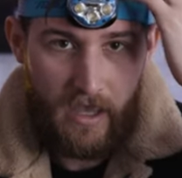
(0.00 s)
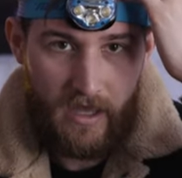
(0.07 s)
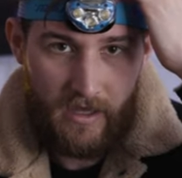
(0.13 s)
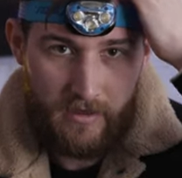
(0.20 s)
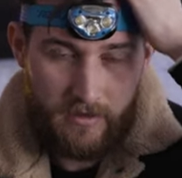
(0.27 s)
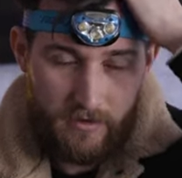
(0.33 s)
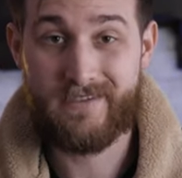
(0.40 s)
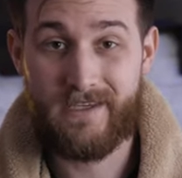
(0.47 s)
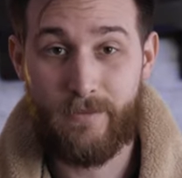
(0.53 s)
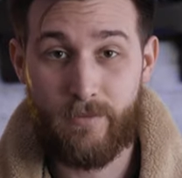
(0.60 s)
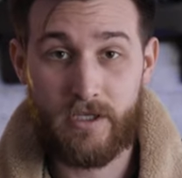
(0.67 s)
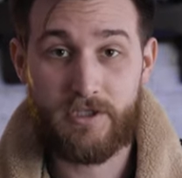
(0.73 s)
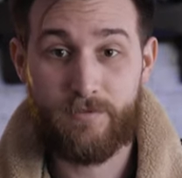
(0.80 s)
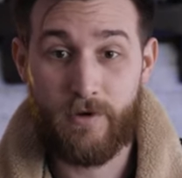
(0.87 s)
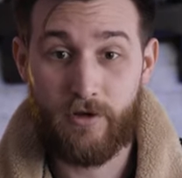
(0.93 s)
and see
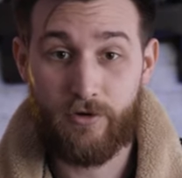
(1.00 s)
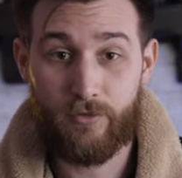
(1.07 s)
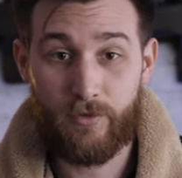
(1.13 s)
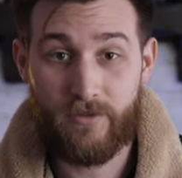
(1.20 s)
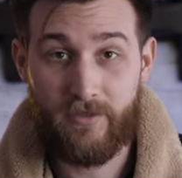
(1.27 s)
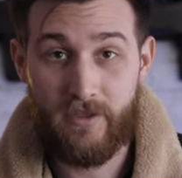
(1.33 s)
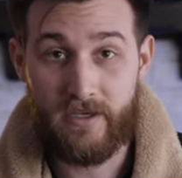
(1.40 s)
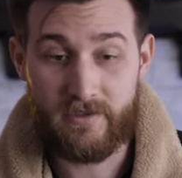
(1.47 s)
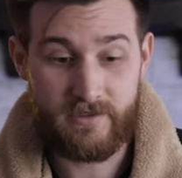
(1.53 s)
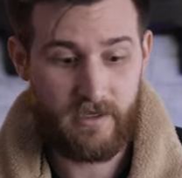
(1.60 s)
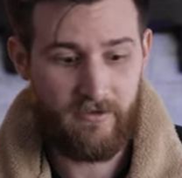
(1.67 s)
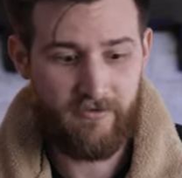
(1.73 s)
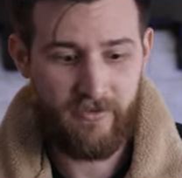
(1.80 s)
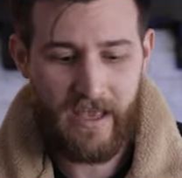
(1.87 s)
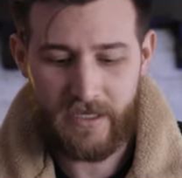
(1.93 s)
much better with this.
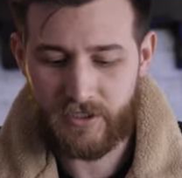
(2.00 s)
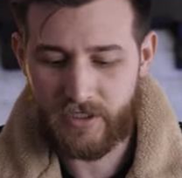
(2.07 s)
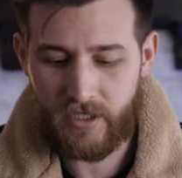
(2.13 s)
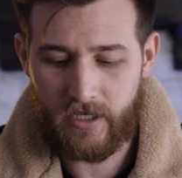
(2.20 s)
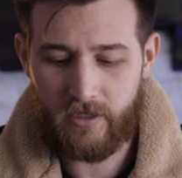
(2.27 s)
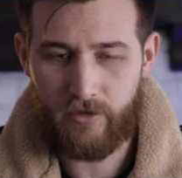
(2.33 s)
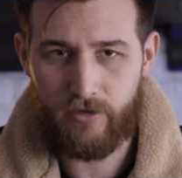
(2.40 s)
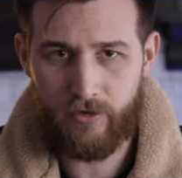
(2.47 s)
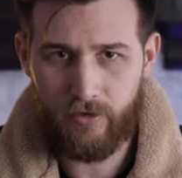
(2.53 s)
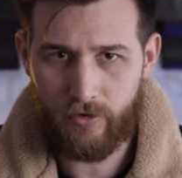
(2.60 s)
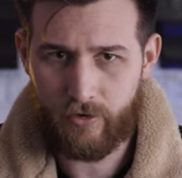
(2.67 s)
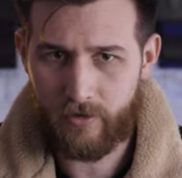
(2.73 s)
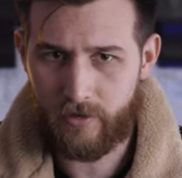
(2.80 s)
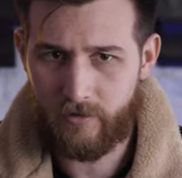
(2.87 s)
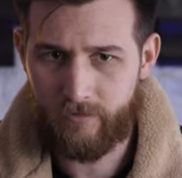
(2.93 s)
A flashlight, you're
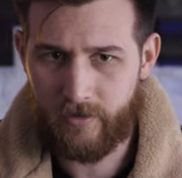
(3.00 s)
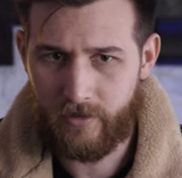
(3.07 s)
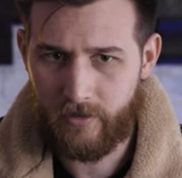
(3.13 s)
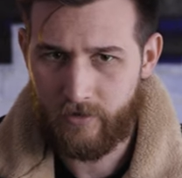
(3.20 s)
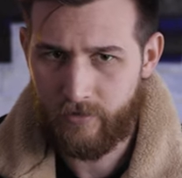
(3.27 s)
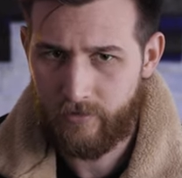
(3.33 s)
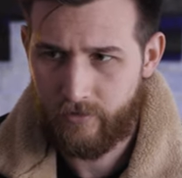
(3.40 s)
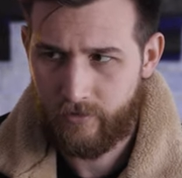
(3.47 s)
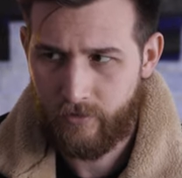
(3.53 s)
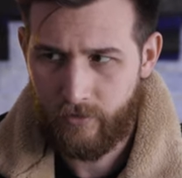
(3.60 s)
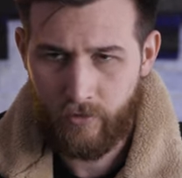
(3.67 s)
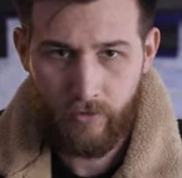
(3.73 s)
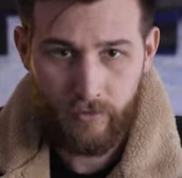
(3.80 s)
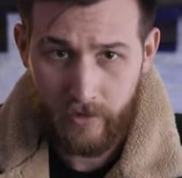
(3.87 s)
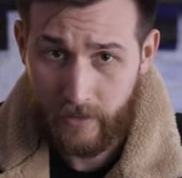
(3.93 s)
gonna be
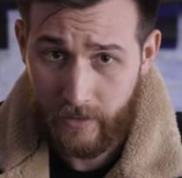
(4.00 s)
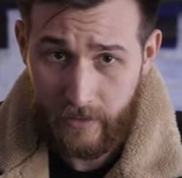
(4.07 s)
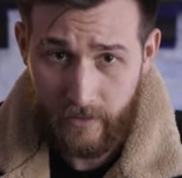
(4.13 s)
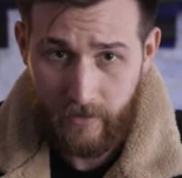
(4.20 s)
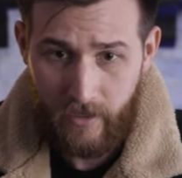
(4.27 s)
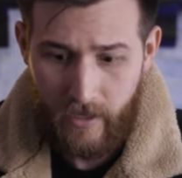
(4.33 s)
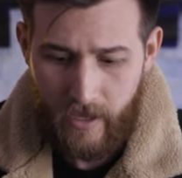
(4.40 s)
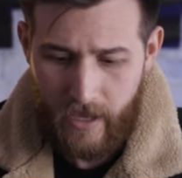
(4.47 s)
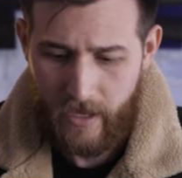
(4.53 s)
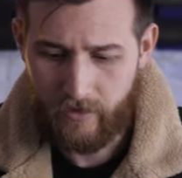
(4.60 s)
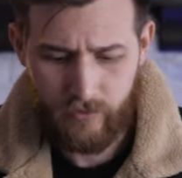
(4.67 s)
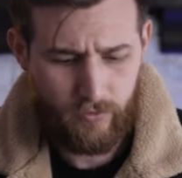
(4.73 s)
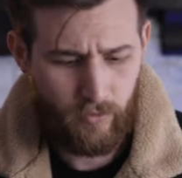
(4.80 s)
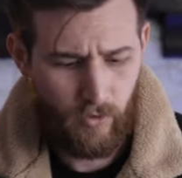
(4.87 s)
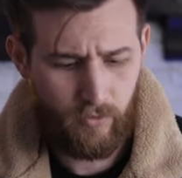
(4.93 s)
holding it
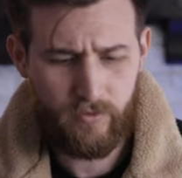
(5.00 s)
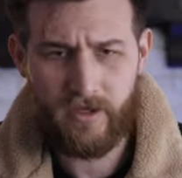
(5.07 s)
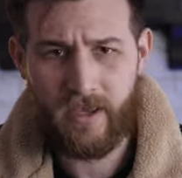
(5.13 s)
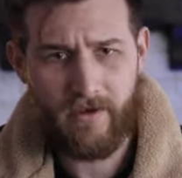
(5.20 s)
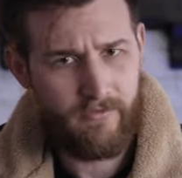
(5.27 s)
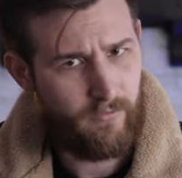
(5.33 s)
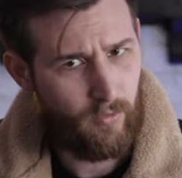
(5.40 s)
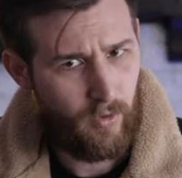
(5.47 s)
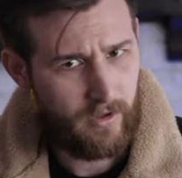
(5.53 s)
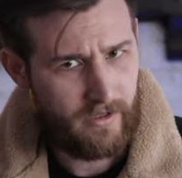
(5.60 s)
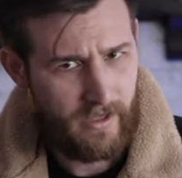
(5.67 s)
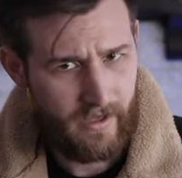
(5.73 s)
and you only have one